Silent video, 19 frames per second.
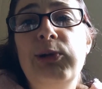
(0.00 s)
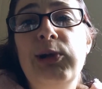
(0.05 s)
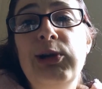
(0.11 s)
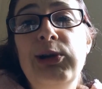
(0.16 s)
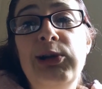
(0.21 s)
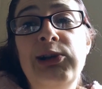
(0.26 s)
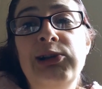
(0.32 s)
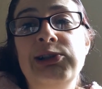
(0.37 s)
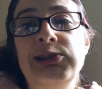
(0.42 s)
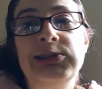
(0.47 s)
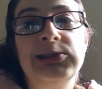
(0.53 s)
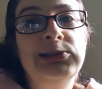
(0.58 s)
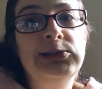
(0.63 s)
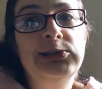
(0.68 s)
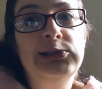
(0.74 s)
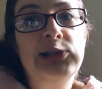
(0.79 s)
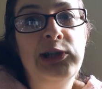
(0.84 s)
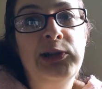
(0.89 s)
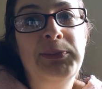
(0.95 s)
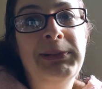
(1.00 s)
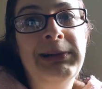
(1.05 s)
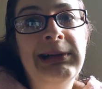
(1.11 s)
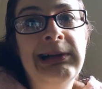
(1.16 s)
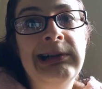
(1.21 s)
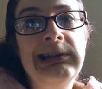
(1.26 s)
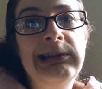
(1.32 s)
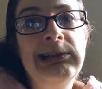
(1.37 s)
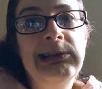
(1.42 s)
good and so
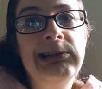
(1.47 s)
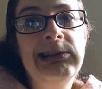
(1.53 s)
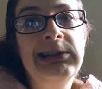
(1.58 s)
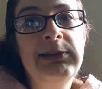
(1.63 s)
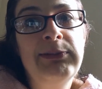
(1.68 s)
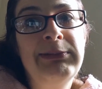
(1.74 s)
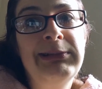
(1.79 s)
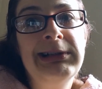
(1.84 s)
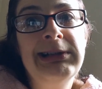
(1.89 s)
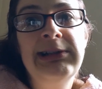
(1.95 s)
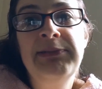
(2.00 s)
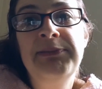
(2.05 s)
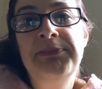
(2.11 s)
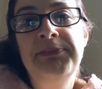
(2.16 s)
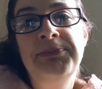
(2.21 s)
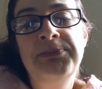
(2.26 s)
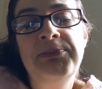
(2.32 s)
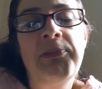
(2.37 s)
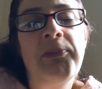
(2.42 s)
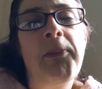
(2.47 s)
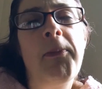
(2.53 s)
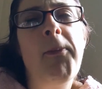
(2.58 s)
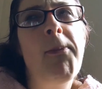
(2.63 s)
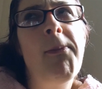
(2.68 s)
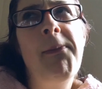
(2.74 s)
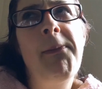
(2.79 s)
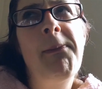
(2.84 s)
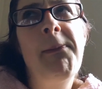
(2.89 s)
bad at the same time.
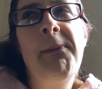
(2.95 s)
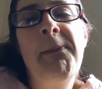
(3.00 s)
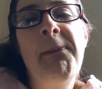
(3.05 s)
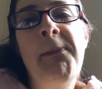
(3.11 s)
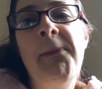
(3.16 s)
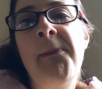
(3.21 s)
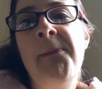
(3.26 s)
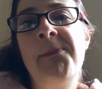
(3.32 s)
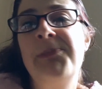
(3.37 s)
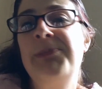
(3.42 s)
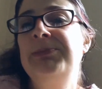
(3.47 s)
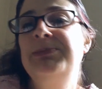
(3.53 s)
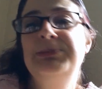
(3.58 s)
Mmm.